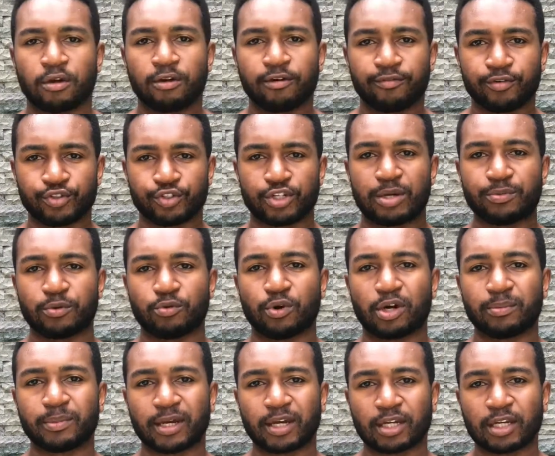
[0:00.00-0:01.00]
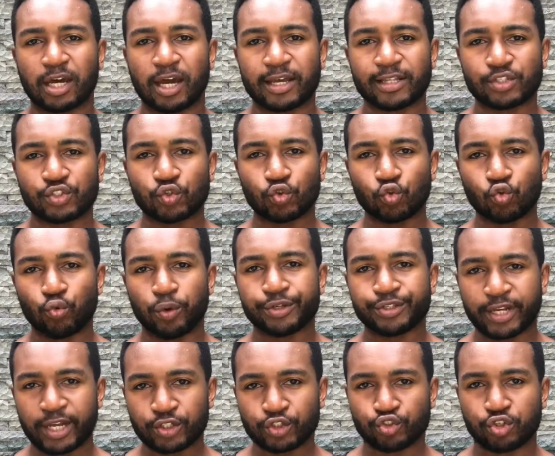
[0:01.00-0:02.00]
For example, one of my clients always
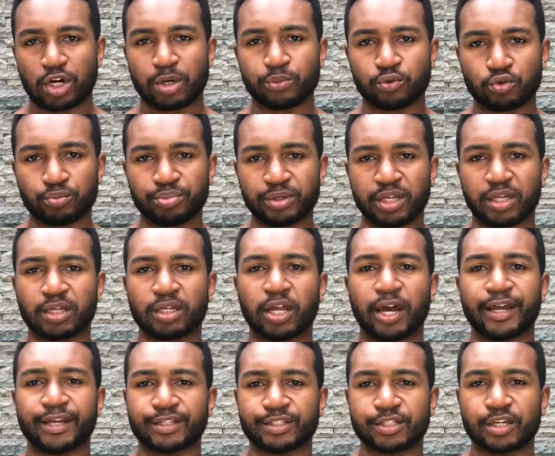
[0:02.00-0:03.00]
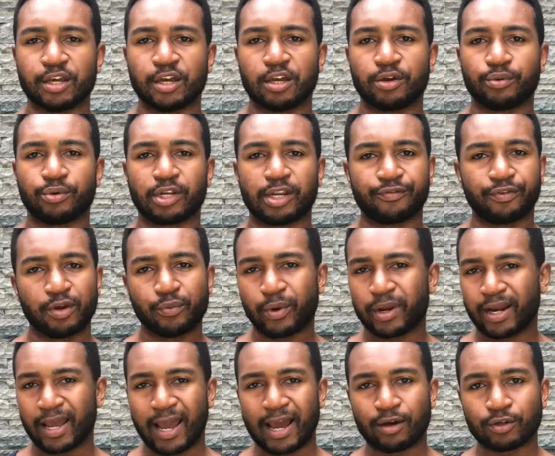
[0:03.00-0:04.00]
had trouble being liked. Whenever he
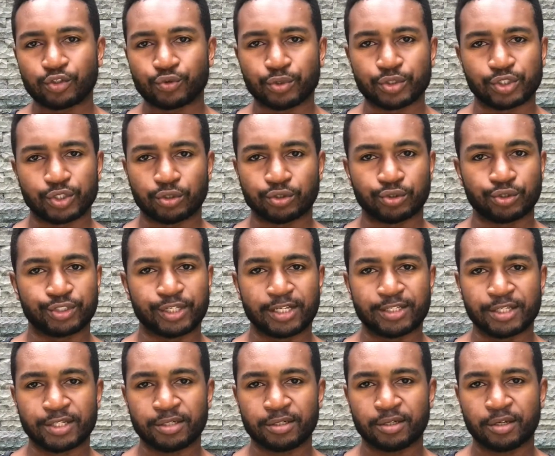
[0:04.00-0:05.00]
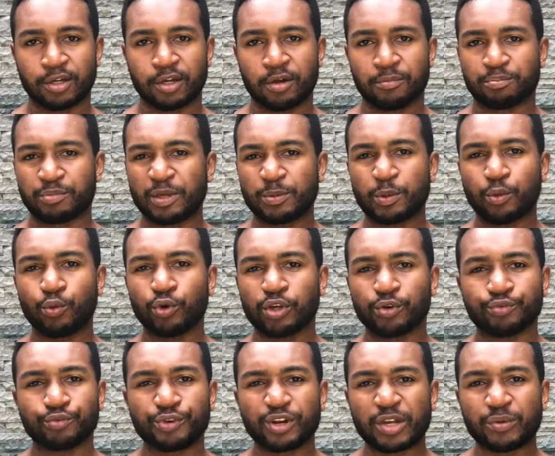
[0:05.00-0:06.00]
went out to a social setting, people
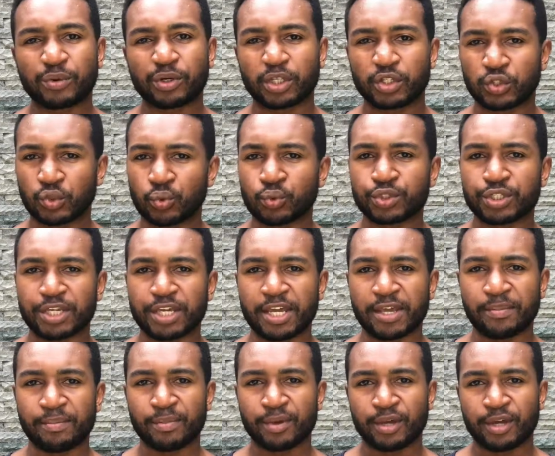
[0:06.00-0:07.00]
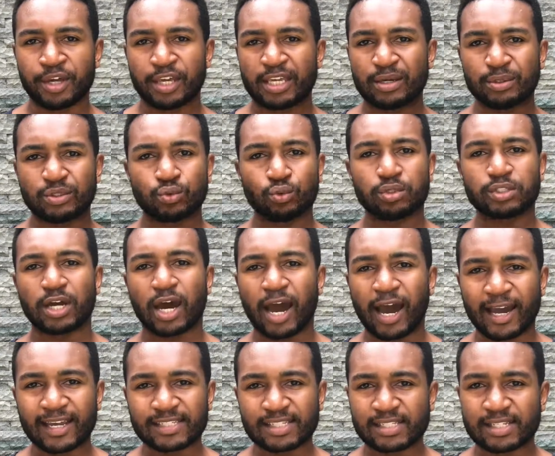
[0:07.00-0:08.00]
wouldn't really want to talk to him. He was always
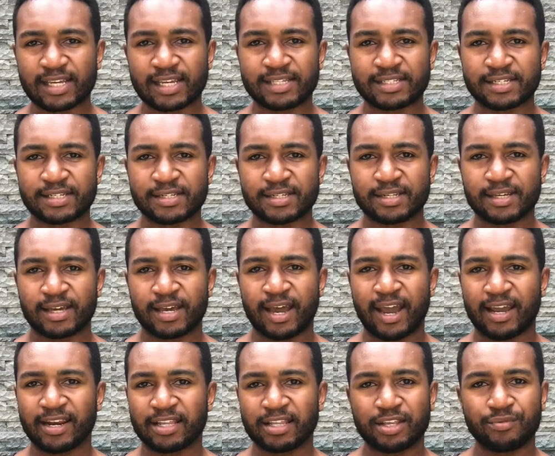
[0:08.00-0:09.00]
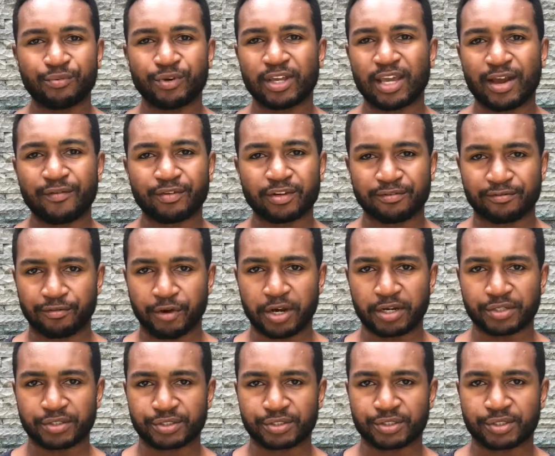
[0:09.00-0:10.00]
isolated and he didn't really have any
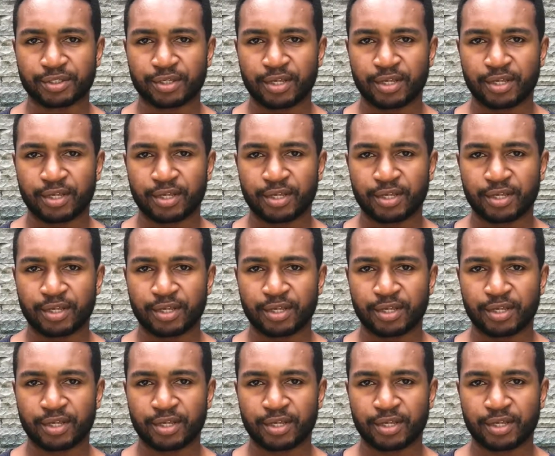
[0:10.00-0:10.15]
friends.